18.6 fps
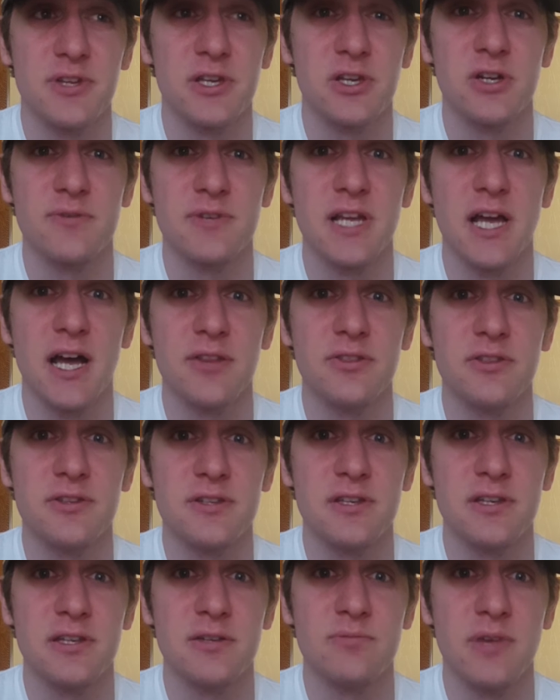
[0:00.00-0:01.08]
they could have got
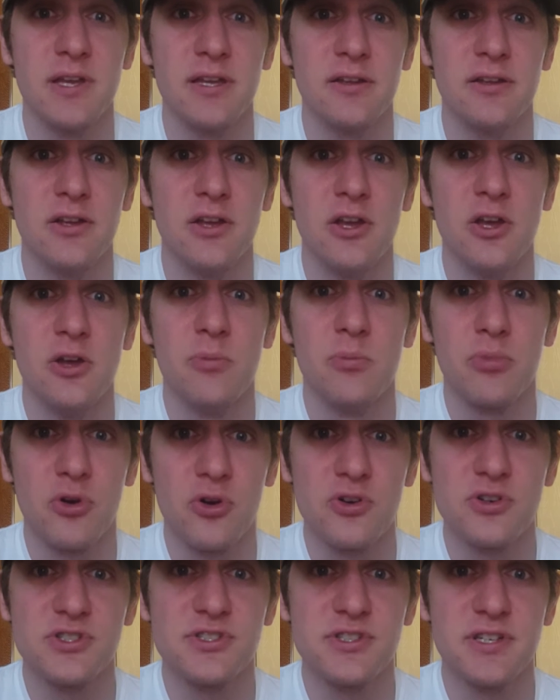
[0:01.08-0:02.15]
the
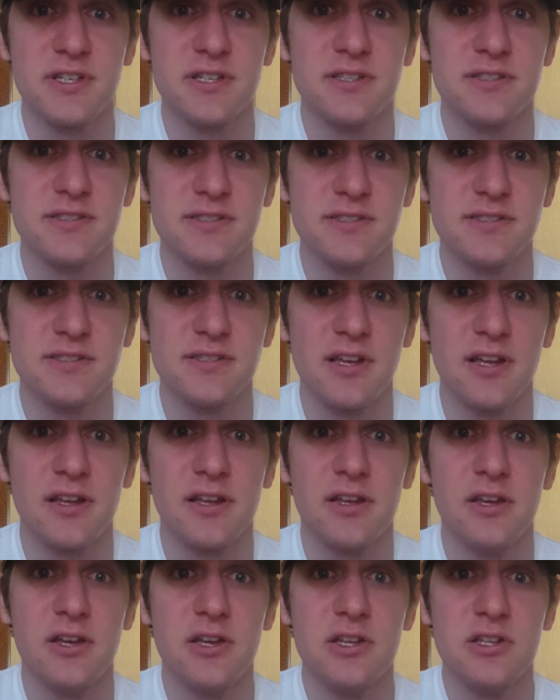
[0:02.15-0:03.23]
persons
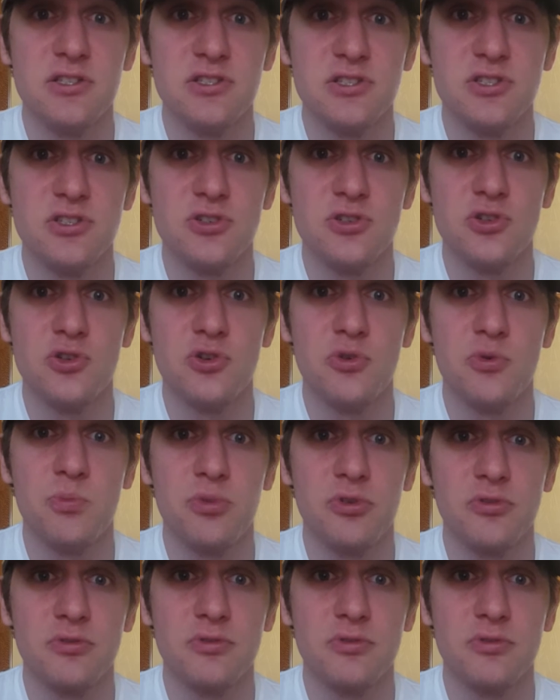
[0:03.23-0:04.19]
to